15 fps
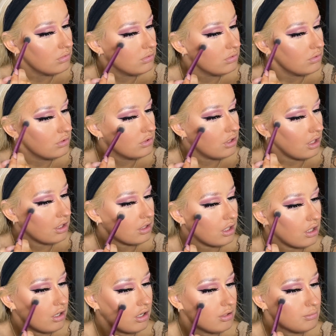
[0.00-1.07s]
take
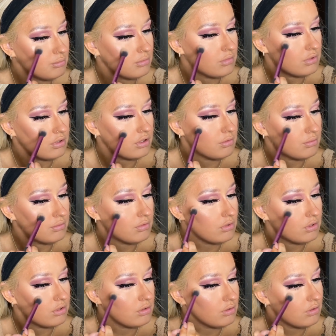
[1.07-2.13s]
that on
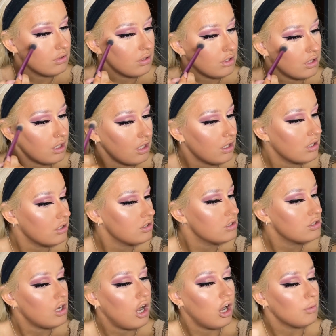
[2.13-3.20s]
the
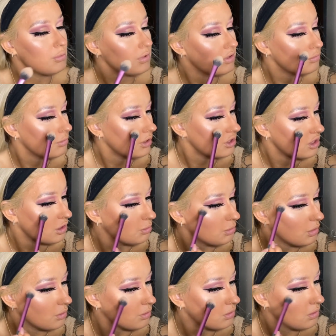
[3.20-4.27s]
top of my cheekbone.